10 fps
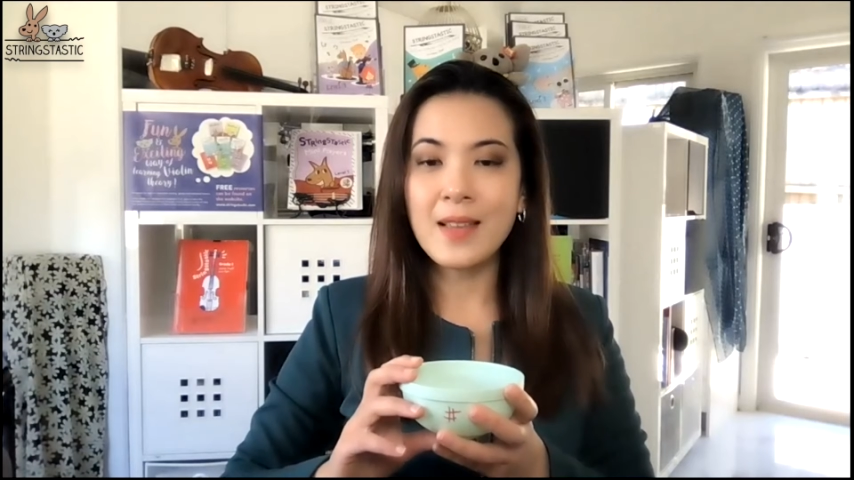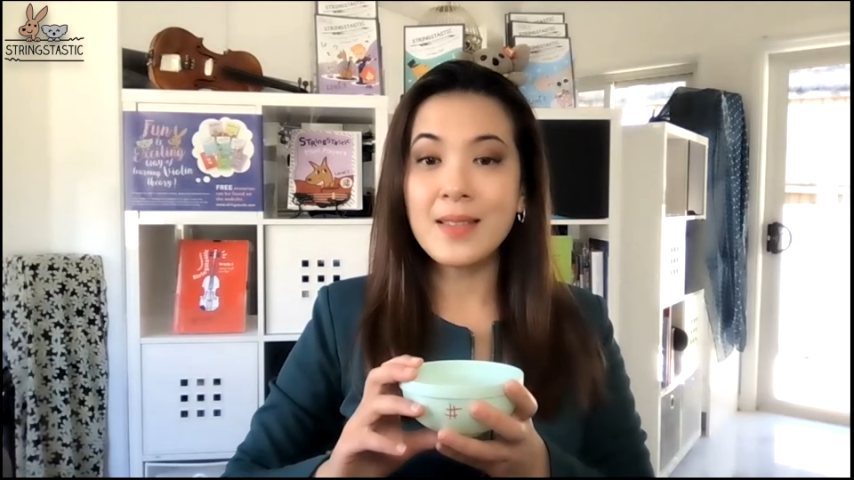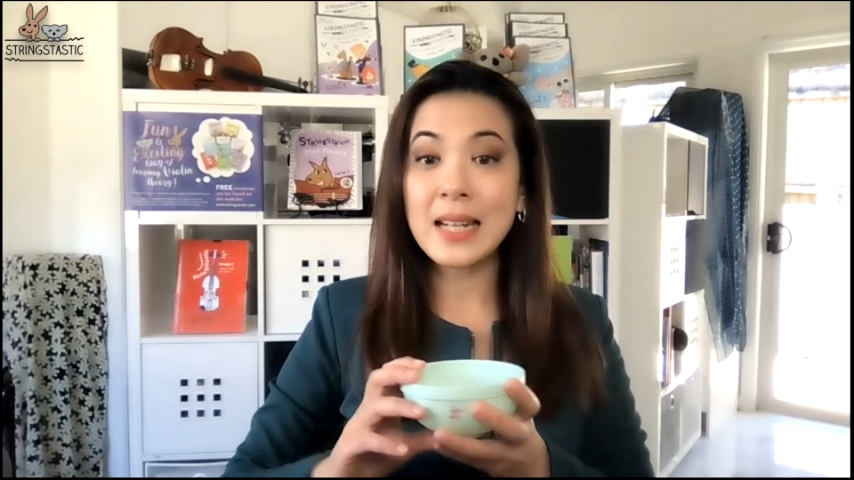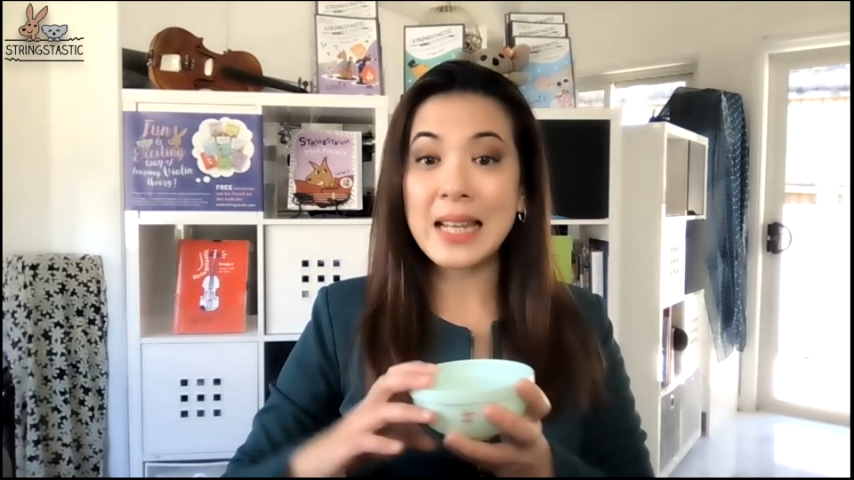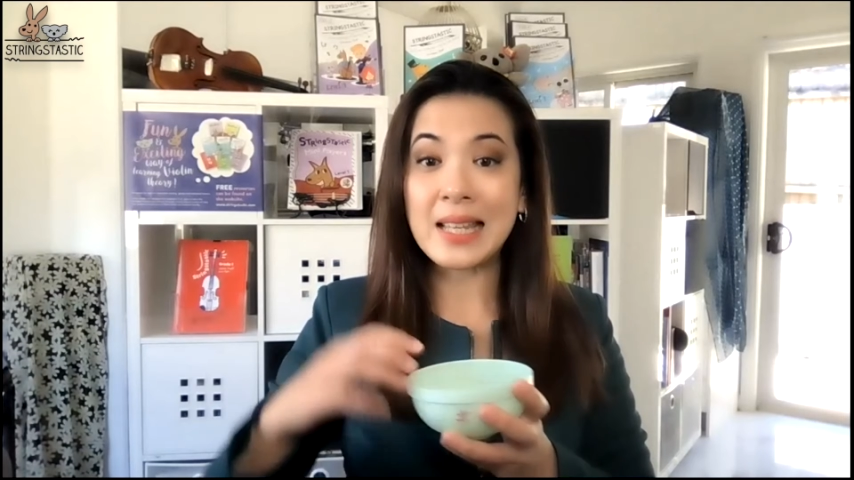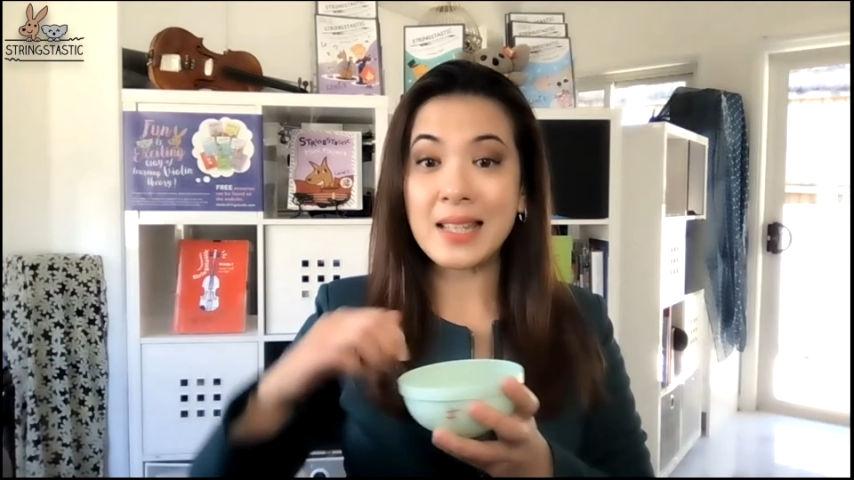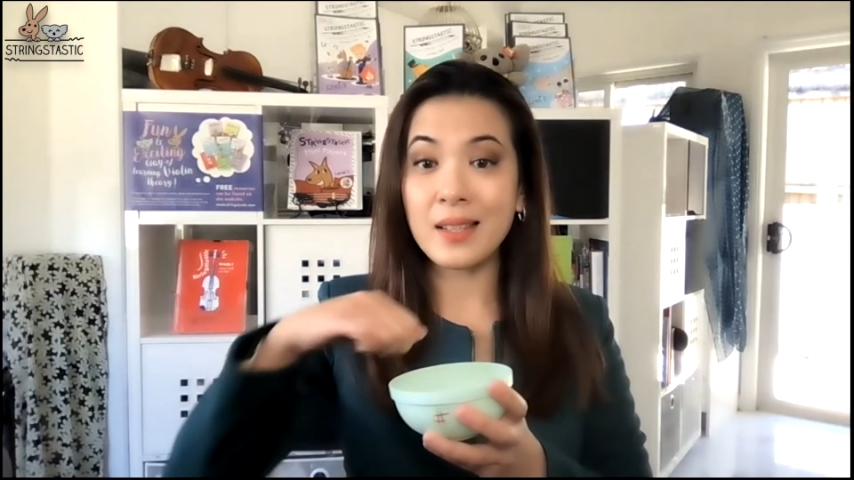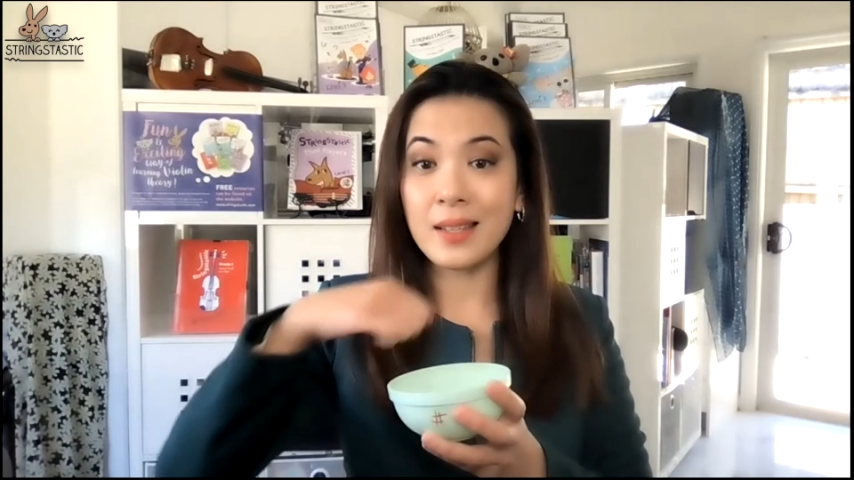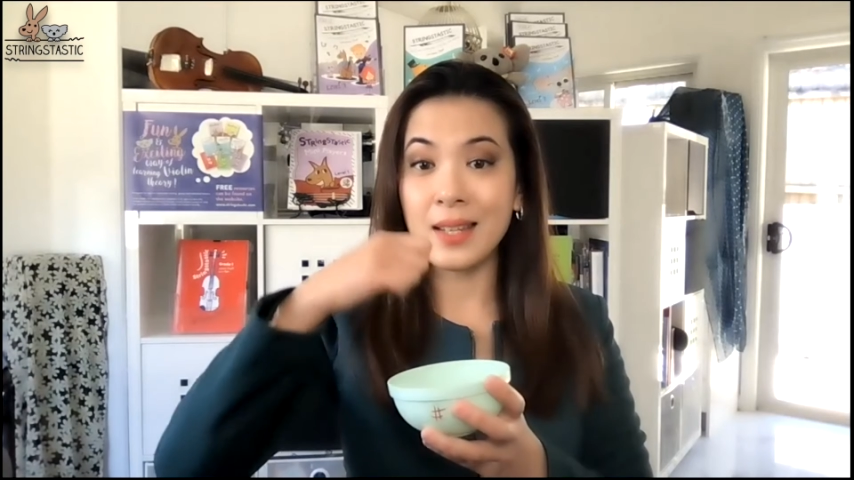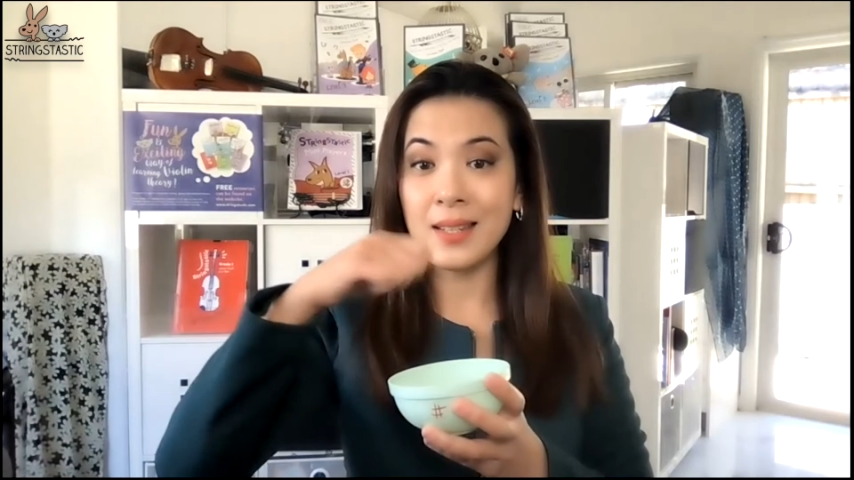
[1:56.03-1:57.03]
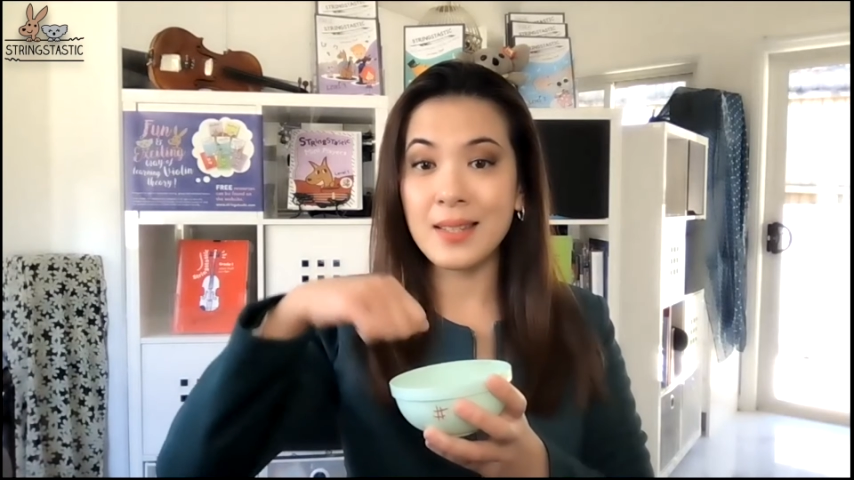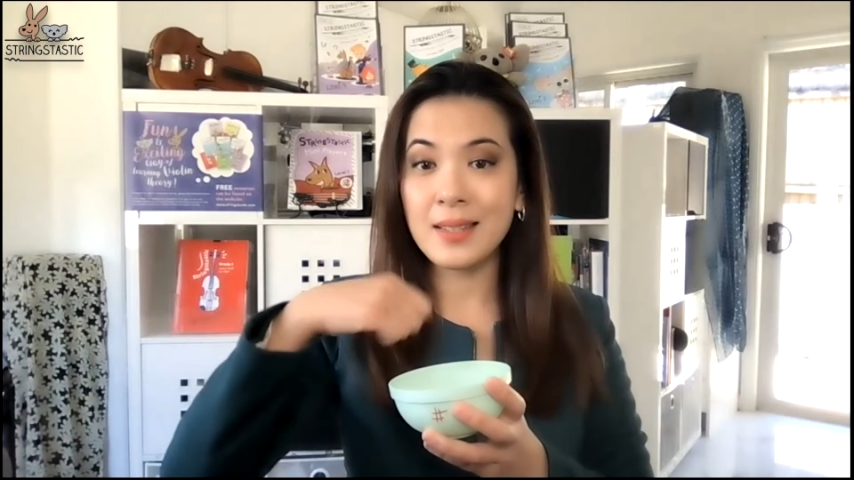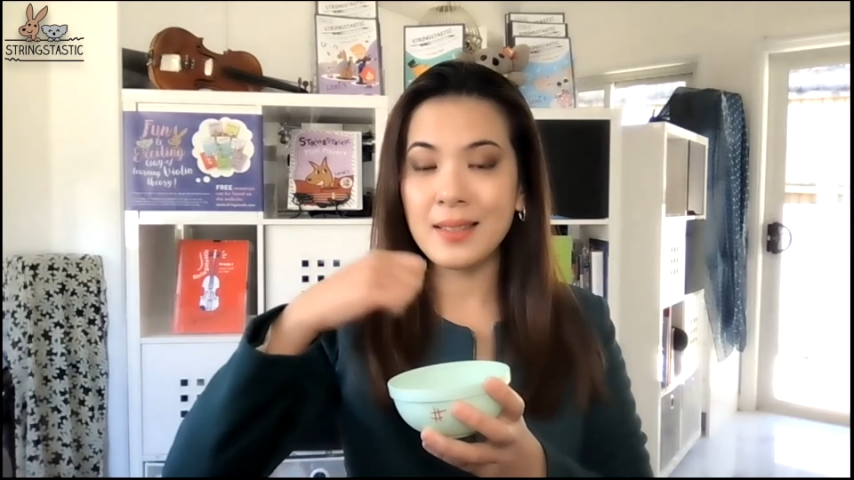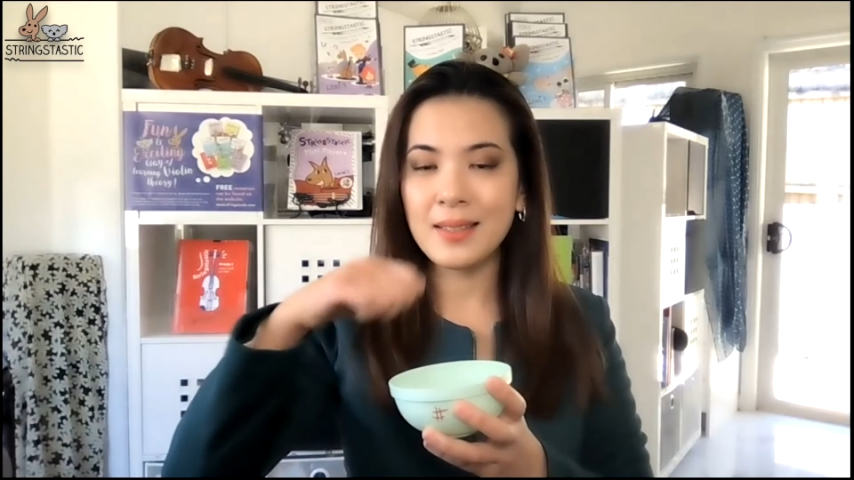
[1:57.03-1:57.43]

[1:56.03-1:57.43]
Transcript: is it easy to eat?